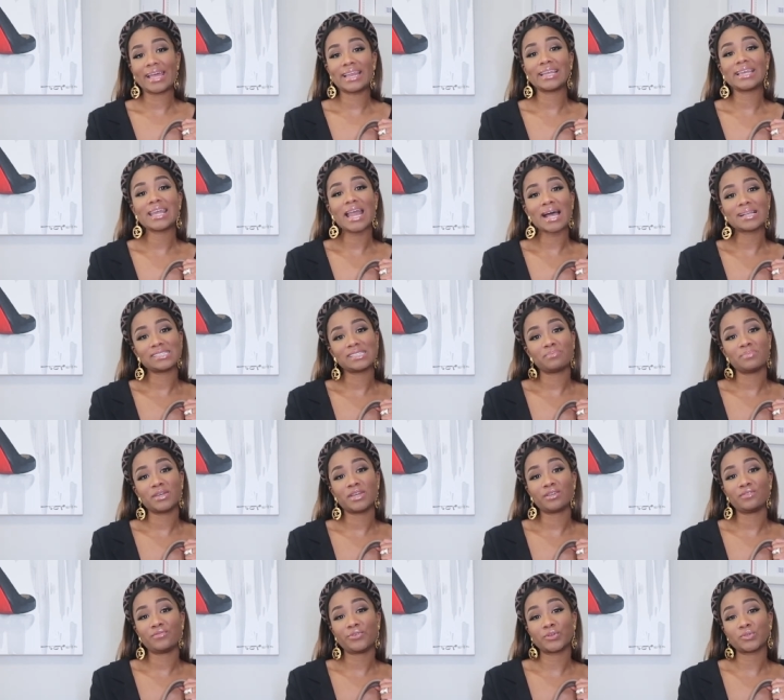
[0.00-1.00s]
and not to be
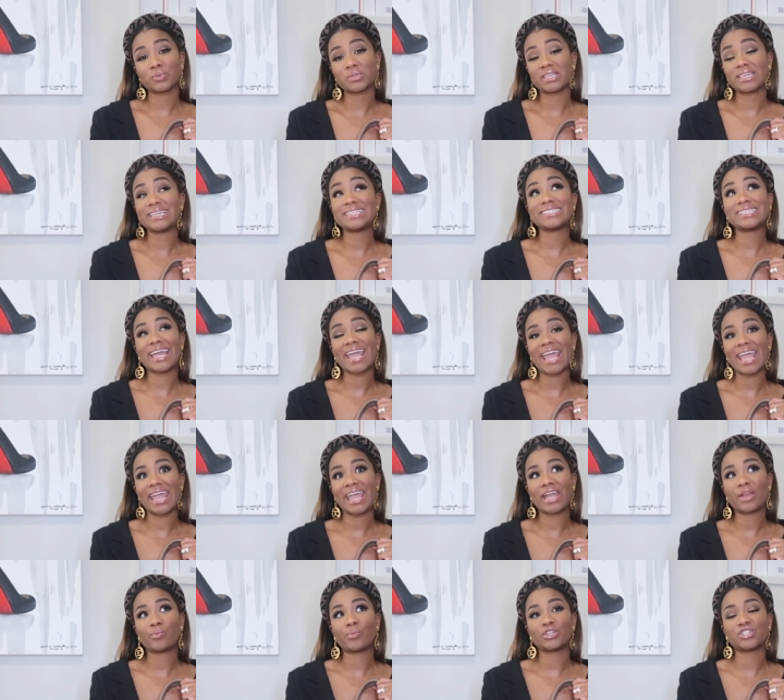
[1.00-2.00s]
confused with etain,